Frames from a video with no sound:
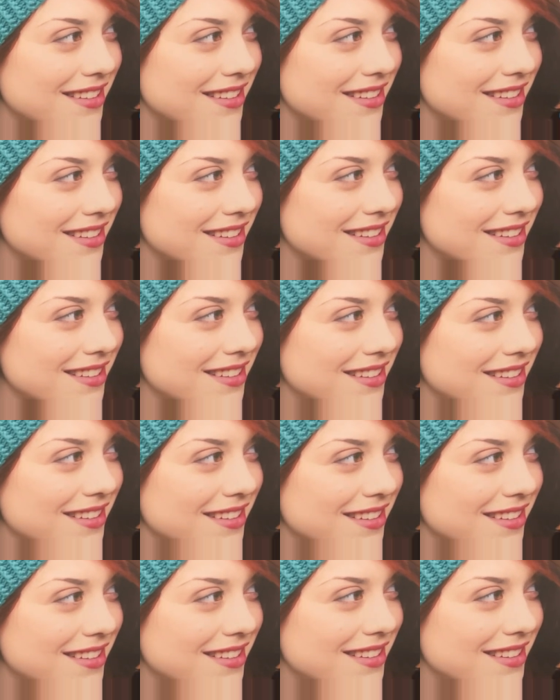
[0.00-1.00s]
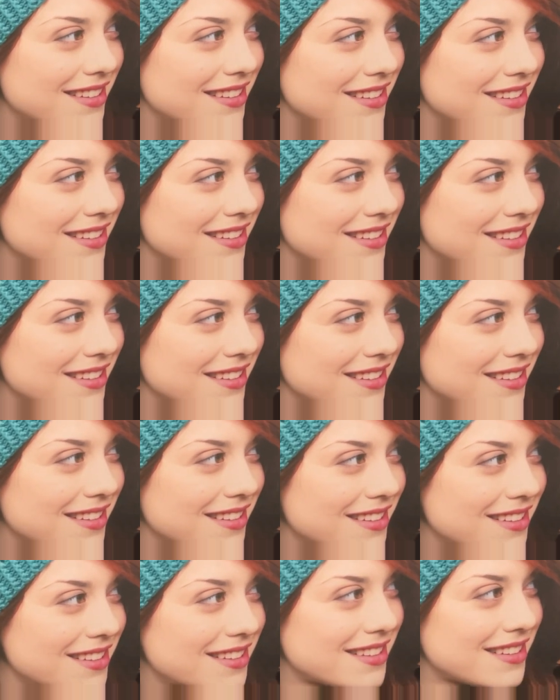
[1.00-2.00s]
from cushions and
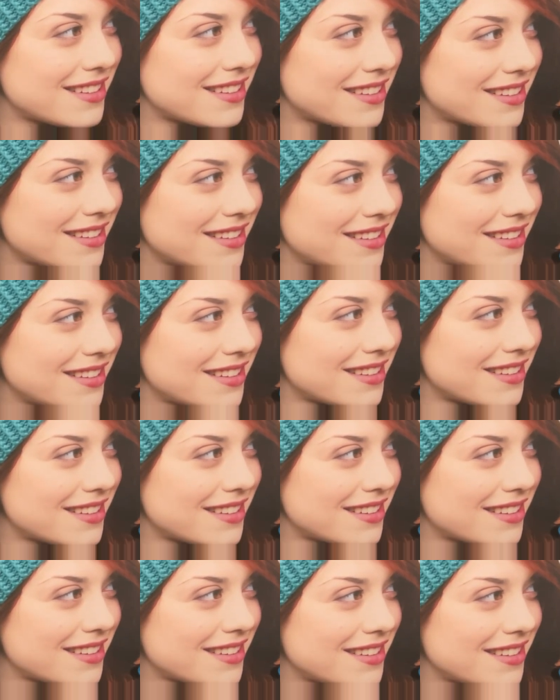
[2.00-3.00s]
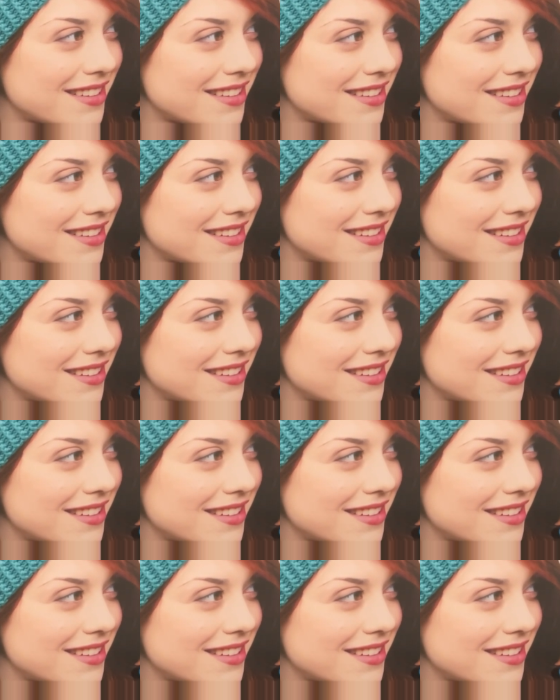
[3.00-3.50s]
cardigans to bags and hats.